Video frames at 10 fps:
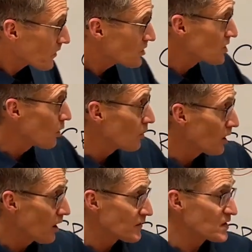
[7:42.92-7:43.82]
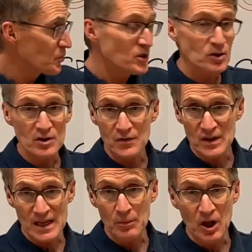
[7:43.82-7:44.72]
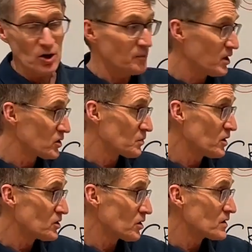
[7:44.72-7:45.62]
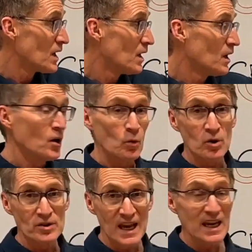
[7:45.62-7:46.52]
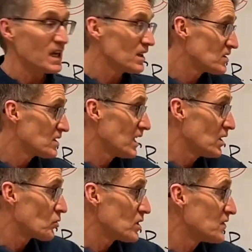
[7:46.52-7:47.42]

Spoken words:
So a lot of sprinters, for example, 100-meter sprinters, were taking this to increase